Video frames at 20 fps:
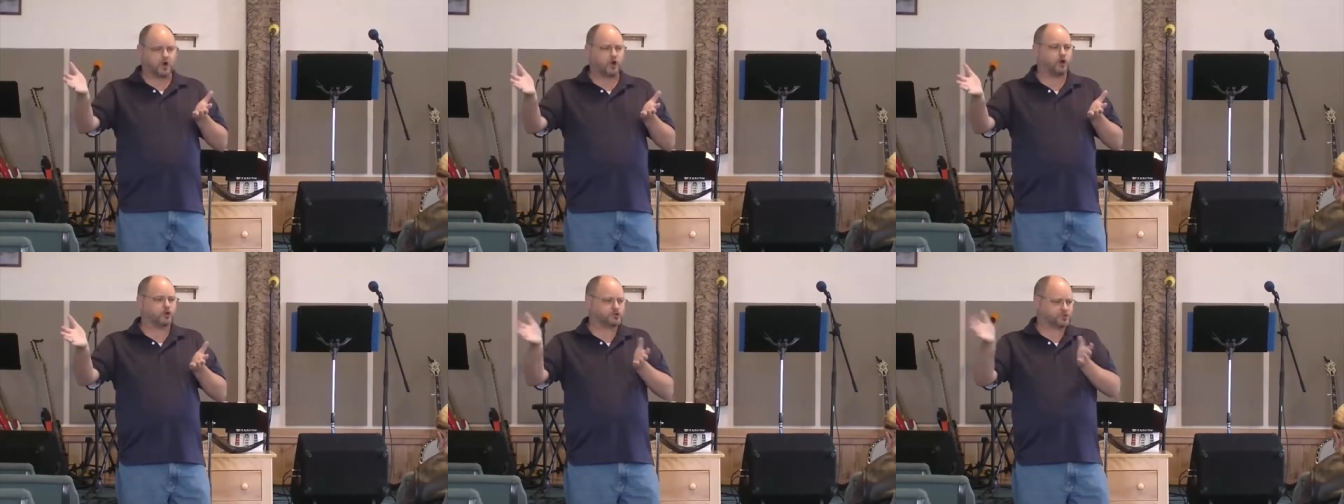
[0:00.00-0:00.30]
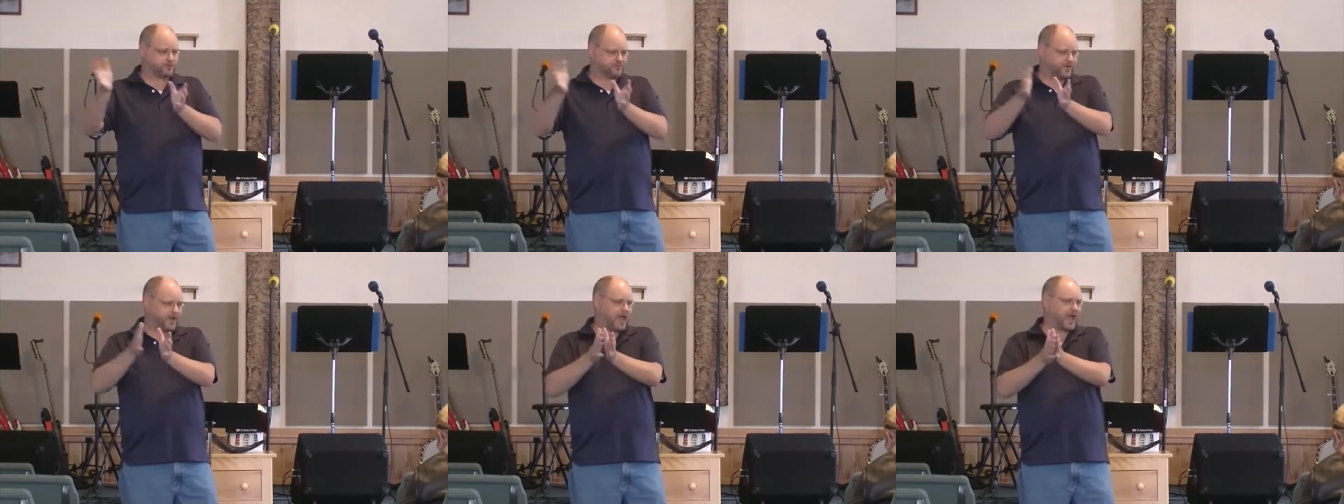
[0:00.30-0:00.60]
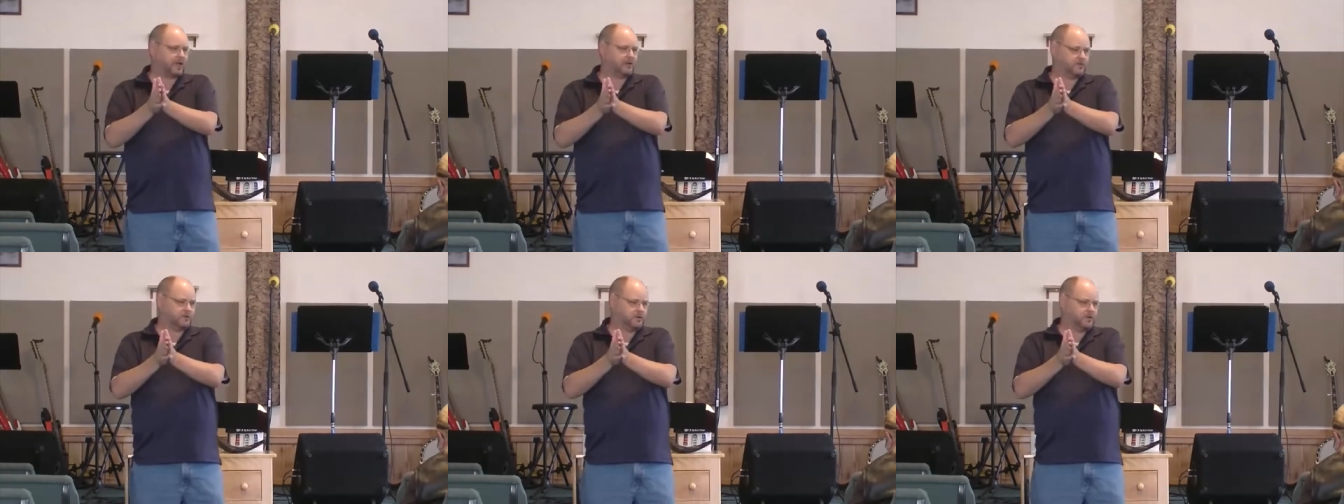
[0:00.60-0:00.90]

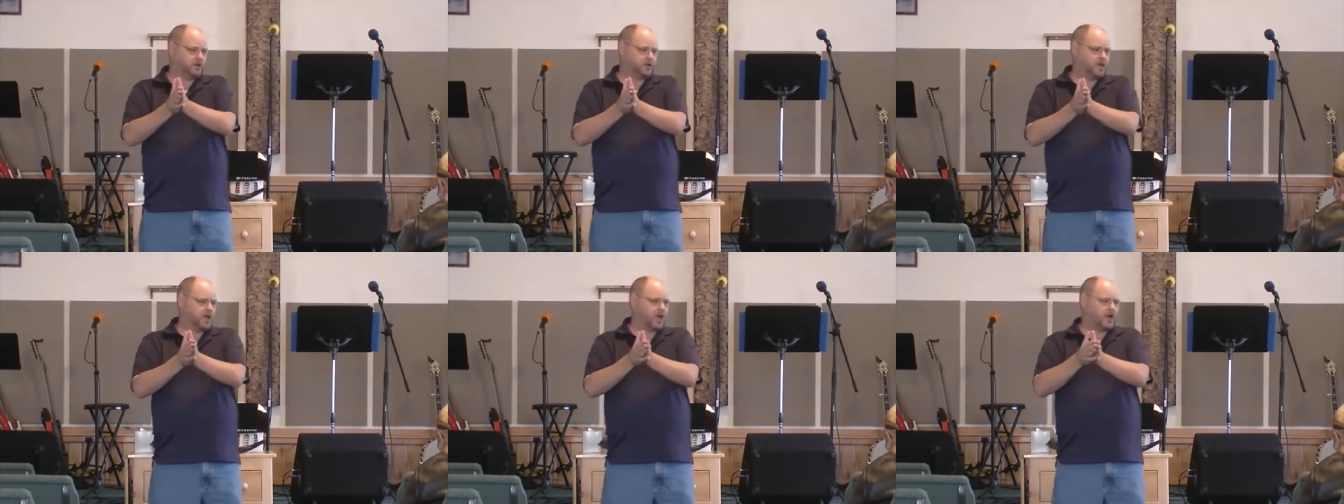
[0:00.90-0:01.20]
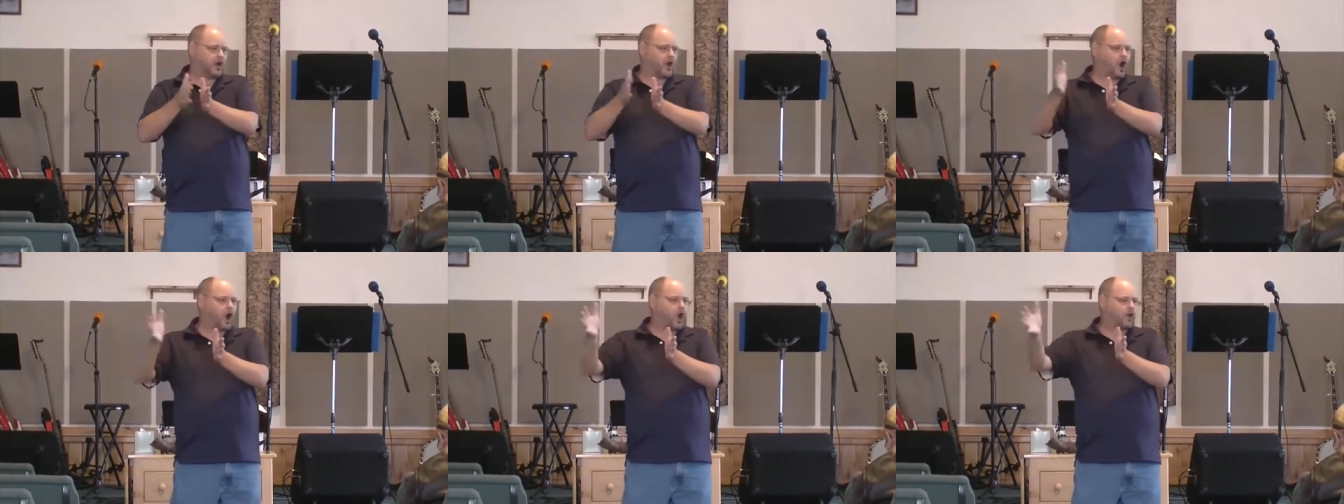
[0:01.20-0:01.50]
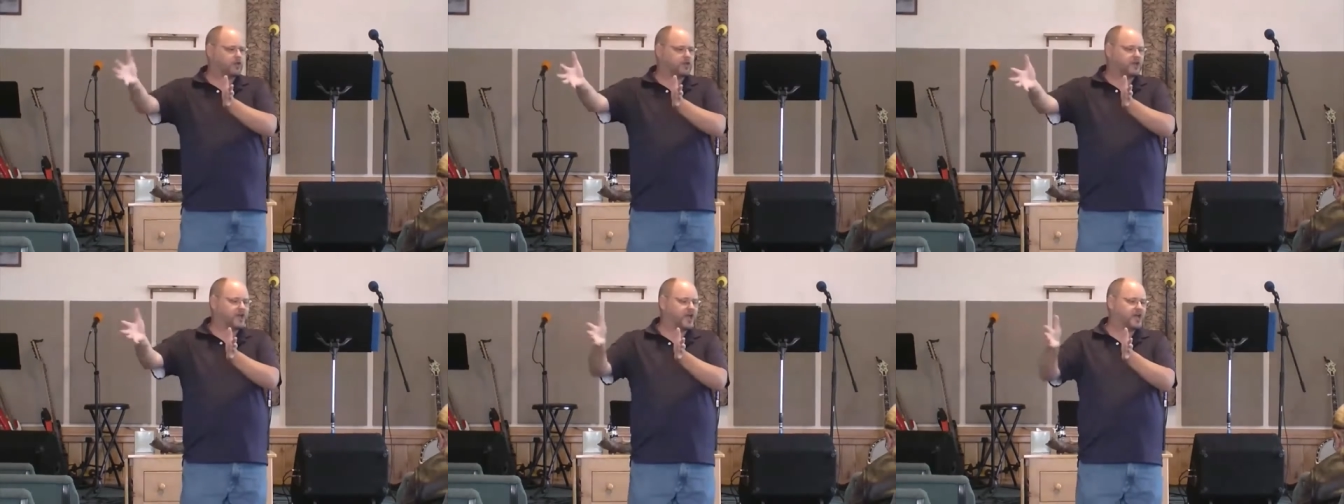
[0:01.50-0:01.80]
Jehoshaphat. And
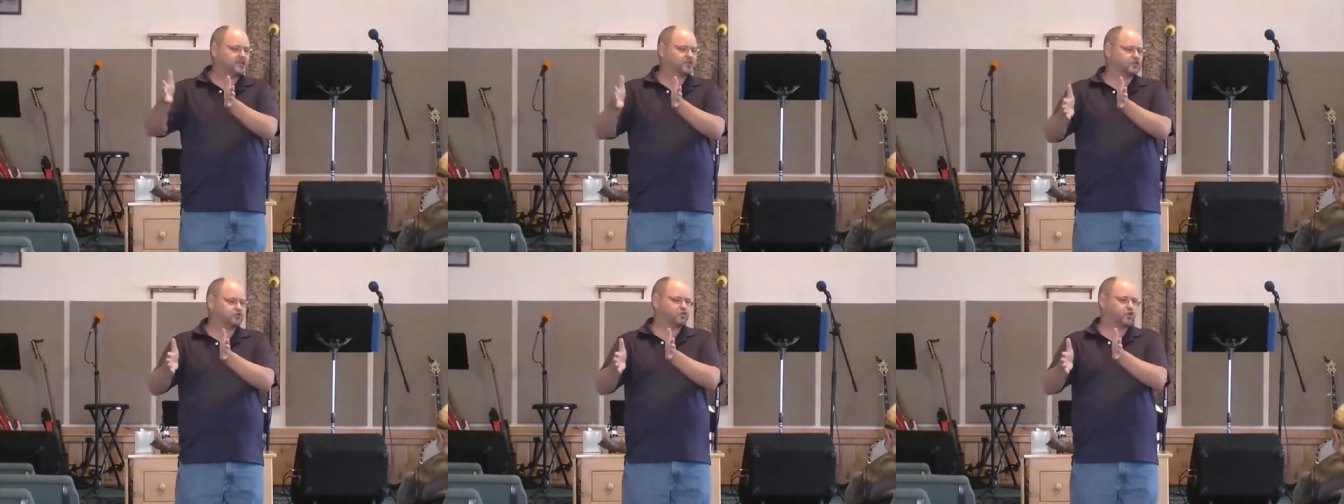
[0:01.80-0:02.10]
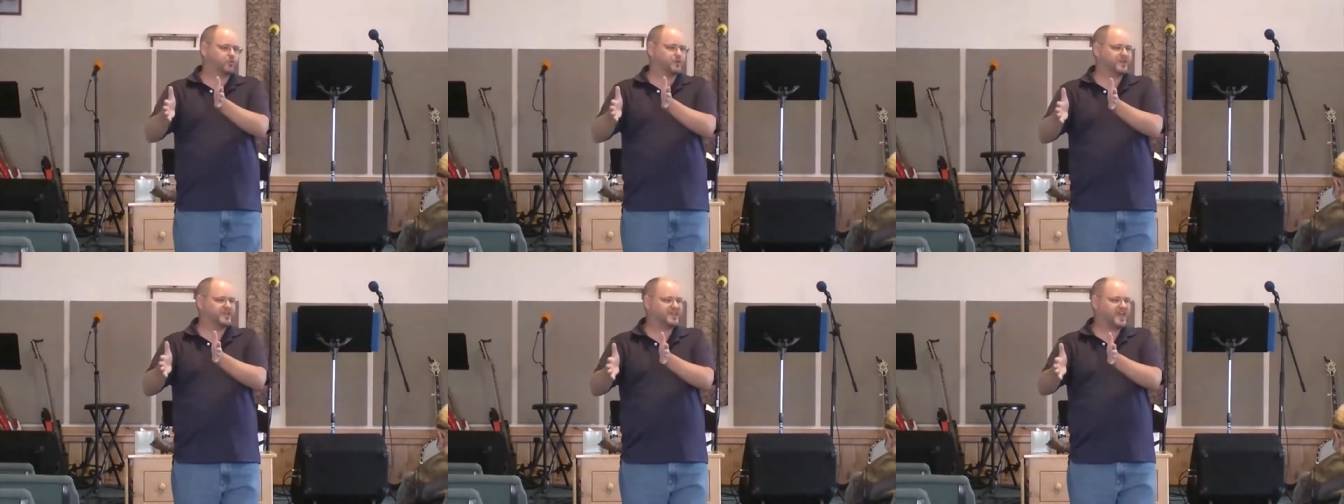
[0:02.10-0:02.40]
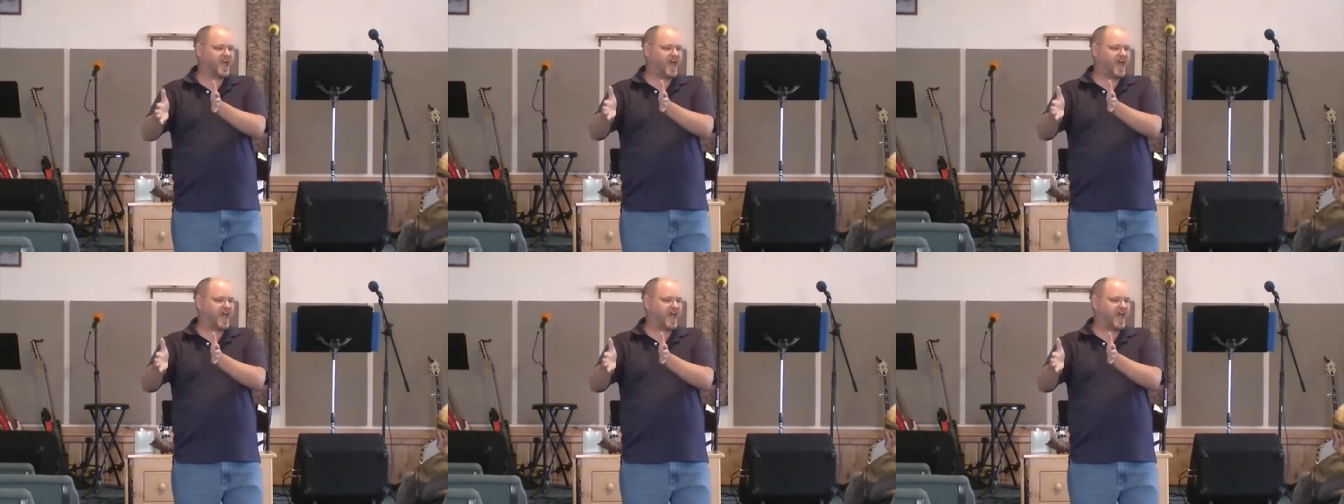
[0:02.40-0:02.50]
all the nations will be